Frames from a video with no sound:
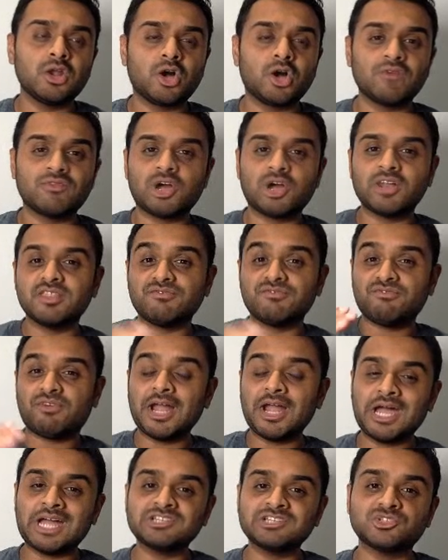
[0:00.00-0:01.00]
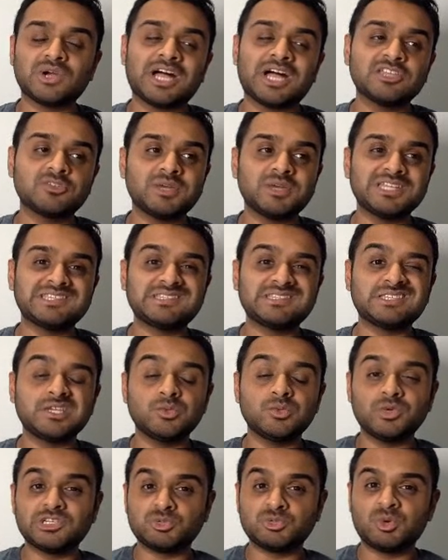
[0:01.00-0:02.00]
kind of the financial aspect to see
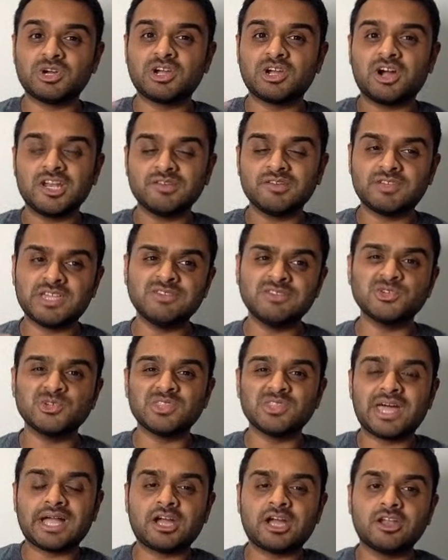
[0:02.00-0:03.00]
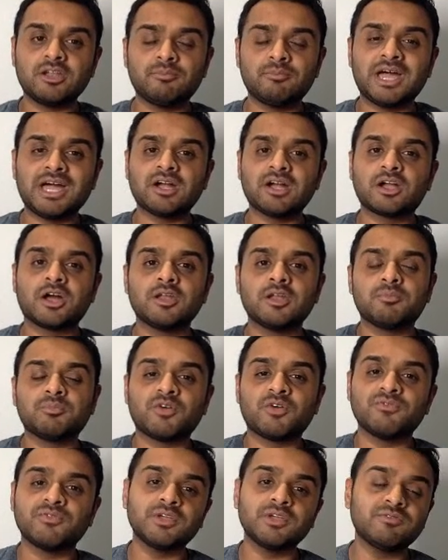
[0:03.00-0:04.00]
which one kind of gives you that kind of better kind of
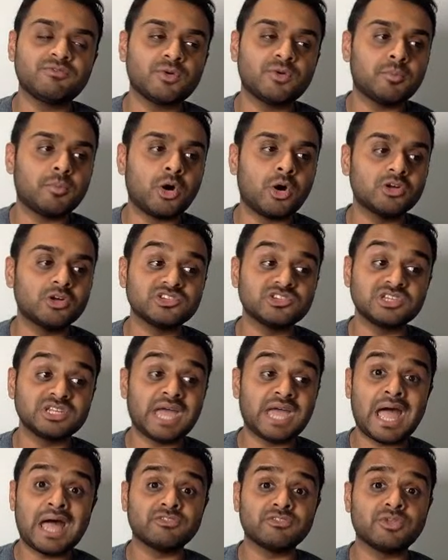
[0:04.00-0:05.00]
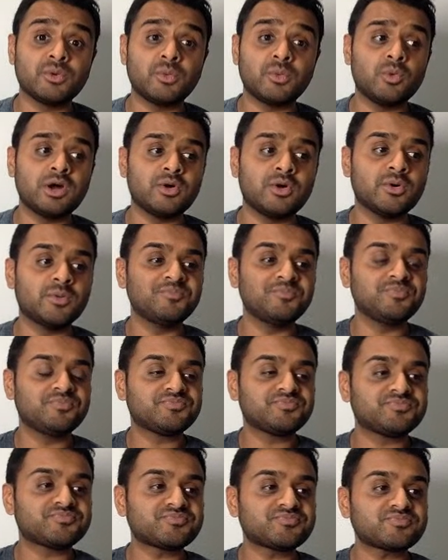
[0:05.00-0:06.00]
profit for margin as well.
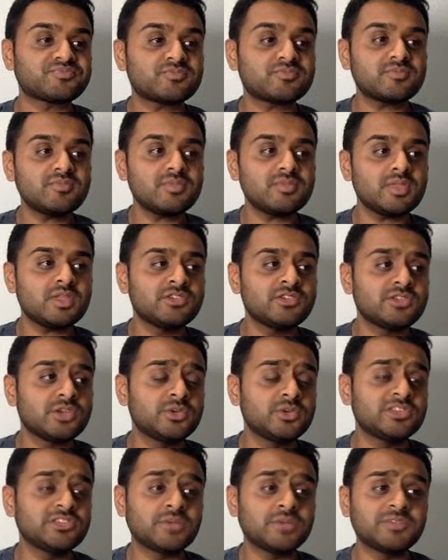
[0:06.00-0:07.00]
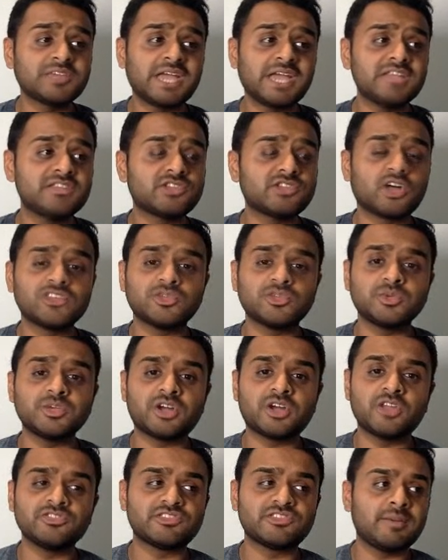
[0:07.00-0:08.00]
So in terms of getting started with
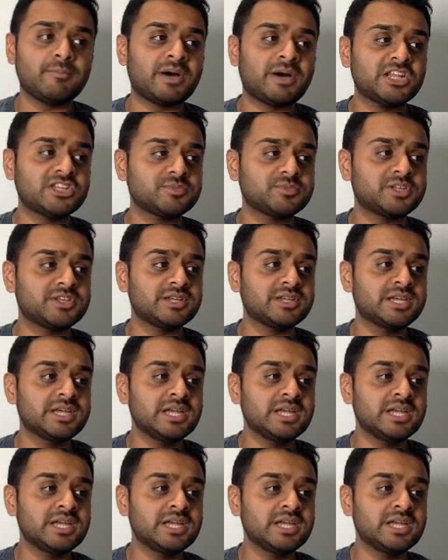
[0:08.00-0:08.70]
content management